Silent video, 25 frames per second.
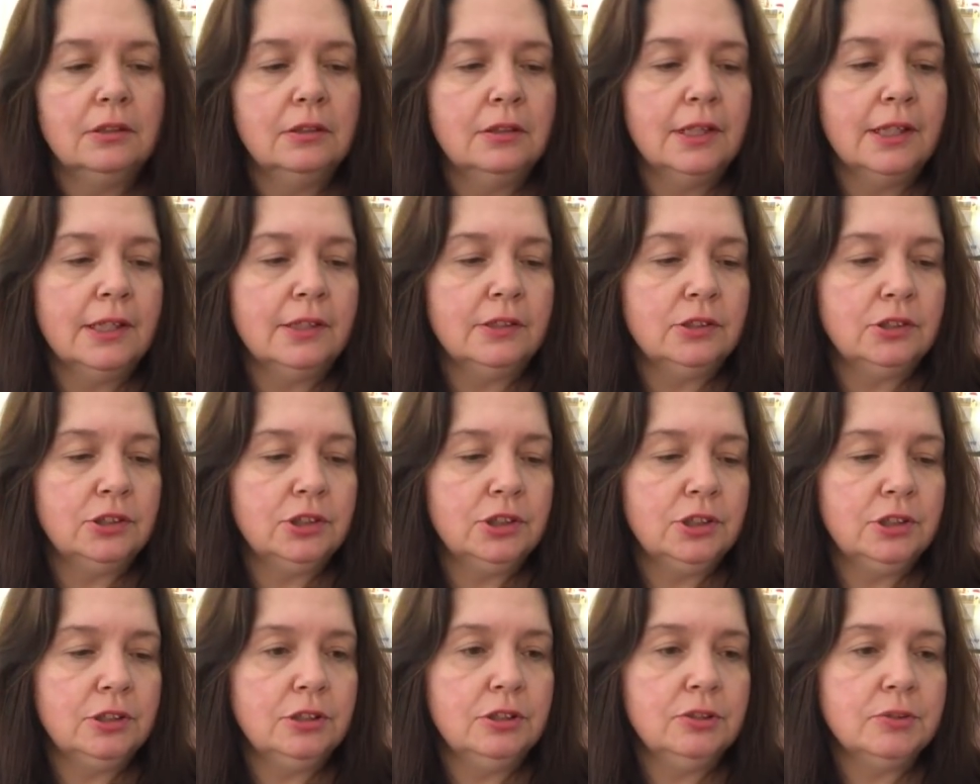like
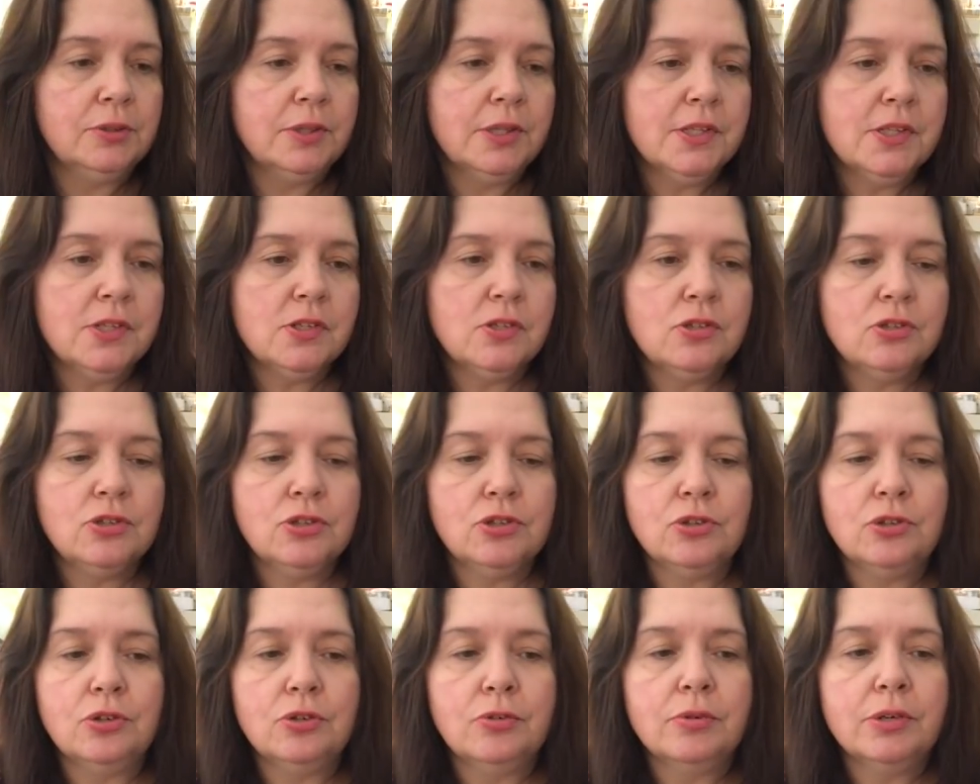children's
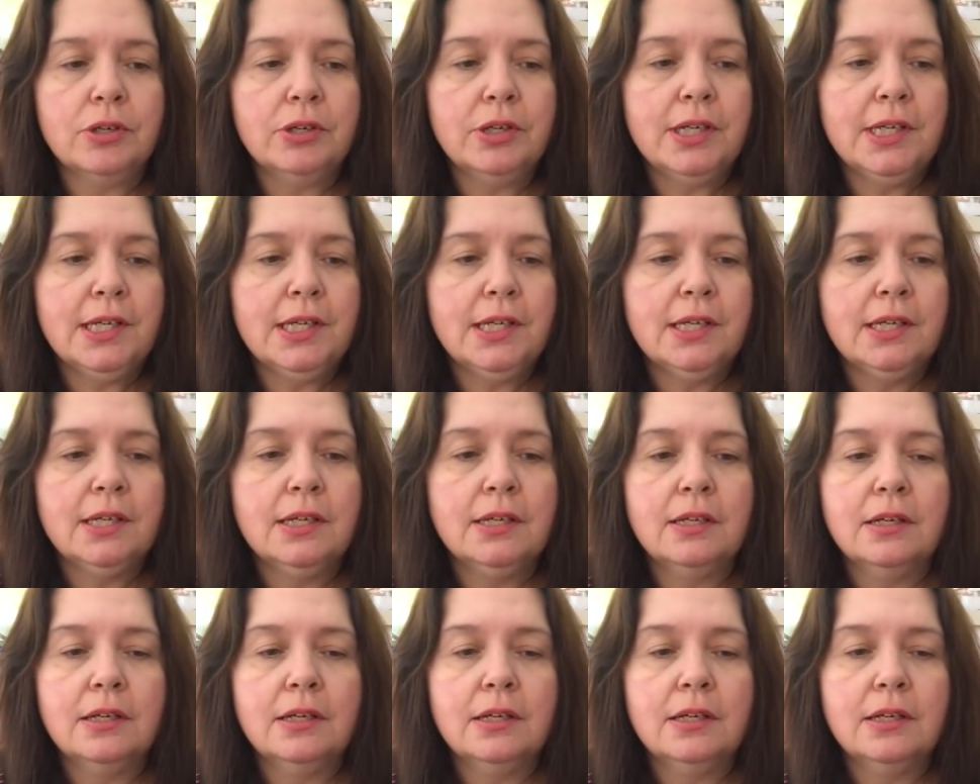jewelry,